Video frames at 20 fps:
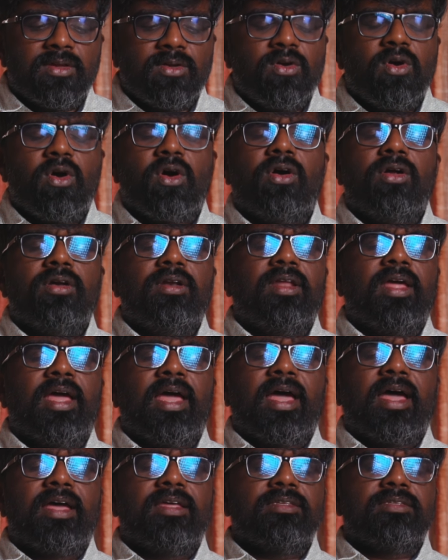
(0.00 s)
God
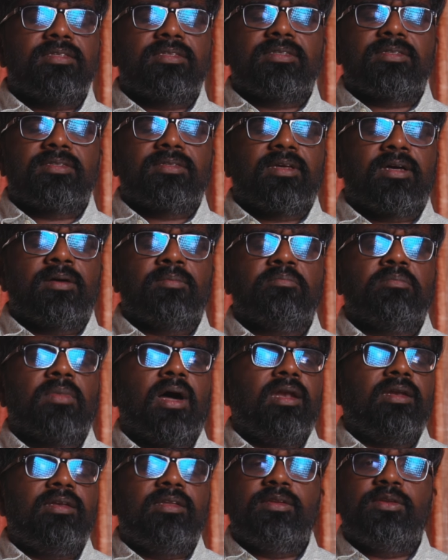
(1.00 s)
has a
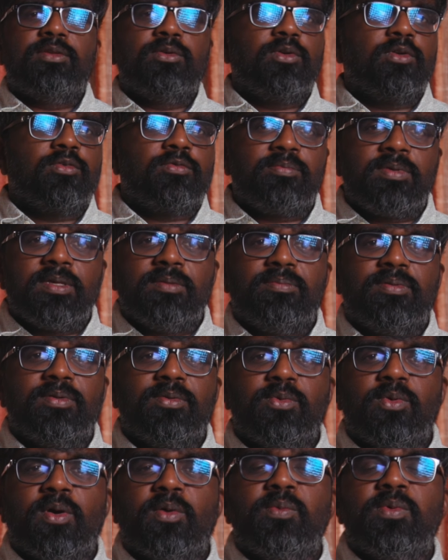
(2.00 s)
multitude of people
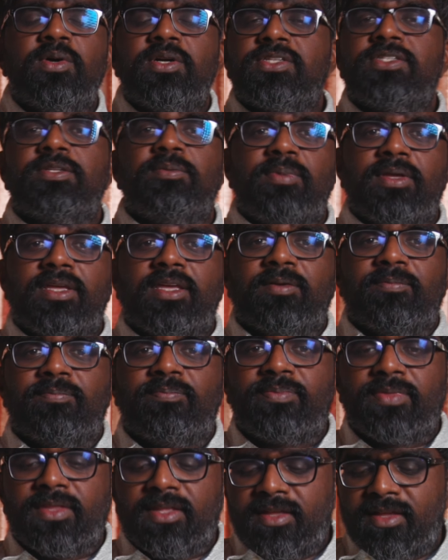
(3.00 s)
who are worshiping him.
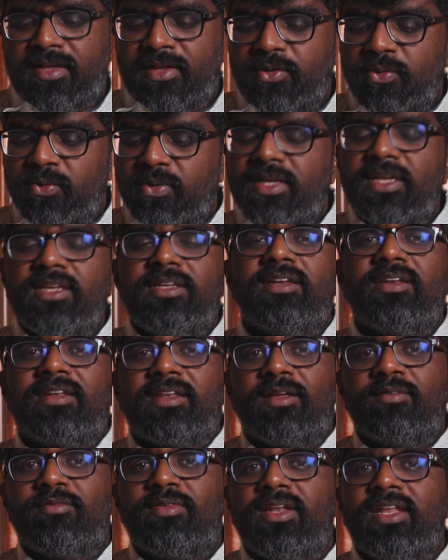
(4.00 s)
You read in
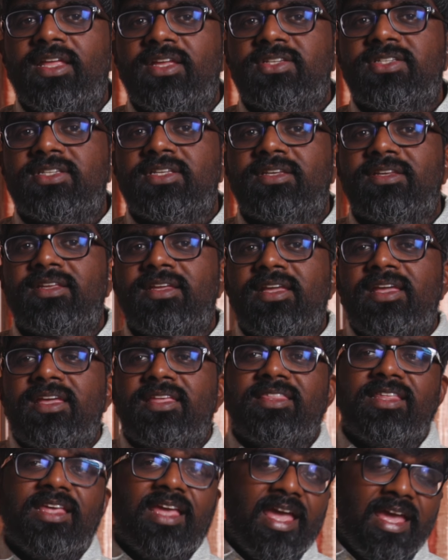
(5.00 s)
Revelation,
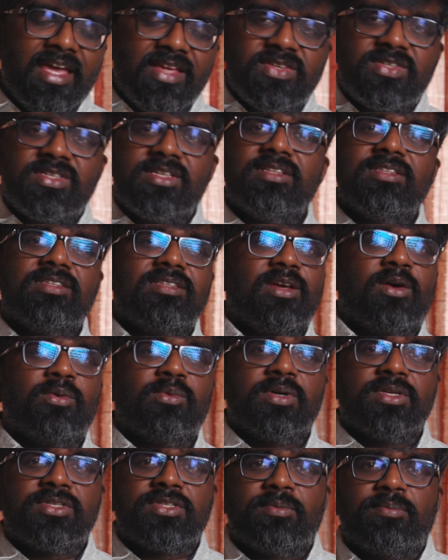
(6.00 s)
the angels are
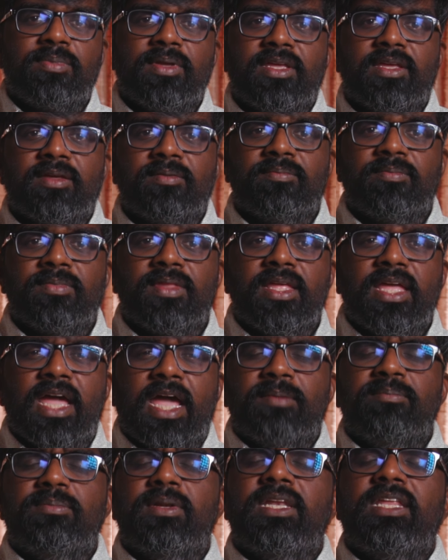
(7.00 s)
worshiping him.
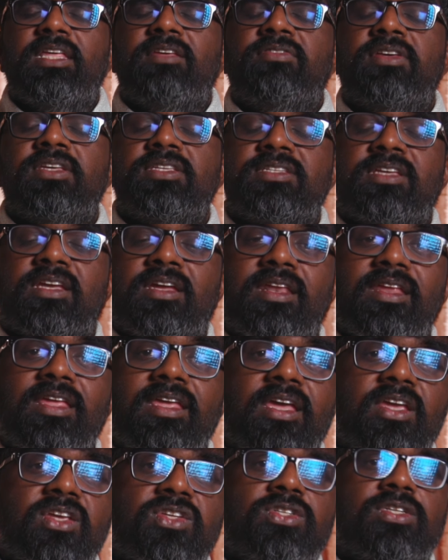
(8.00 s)
I believe his
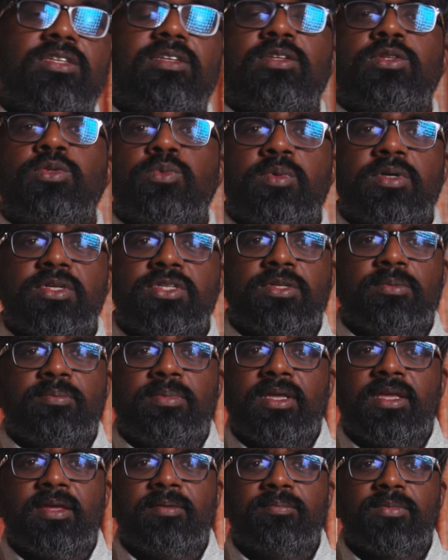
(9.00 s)
creation is
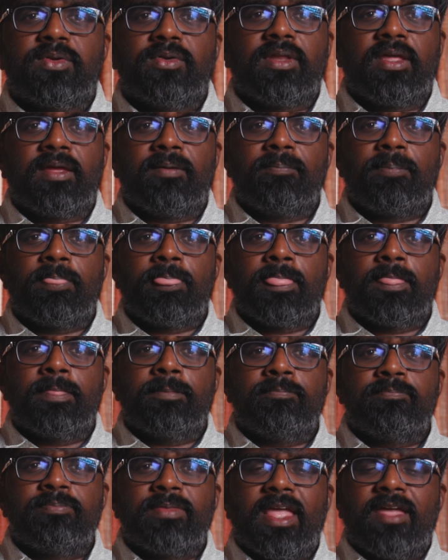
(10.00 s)
worshiping him today.
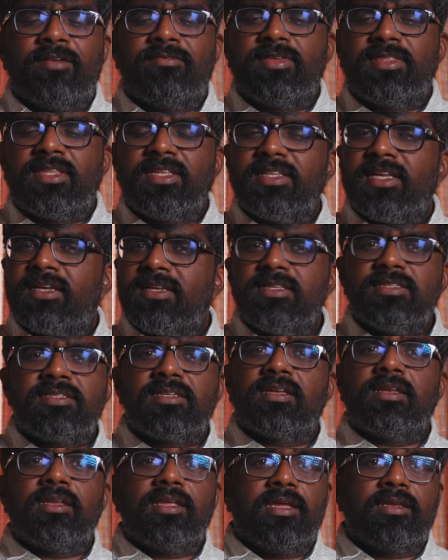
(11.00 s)
Everything that he's
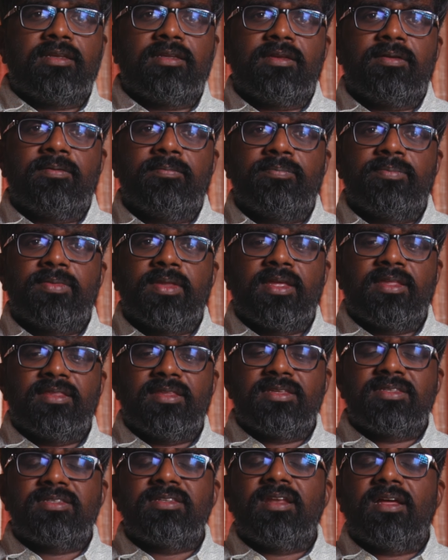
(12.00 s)
created.
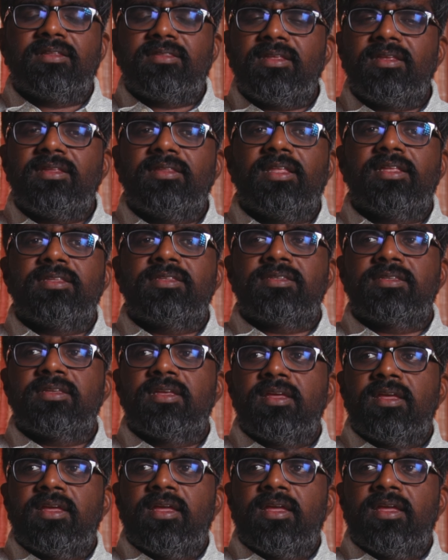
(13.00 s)
There's nothing that's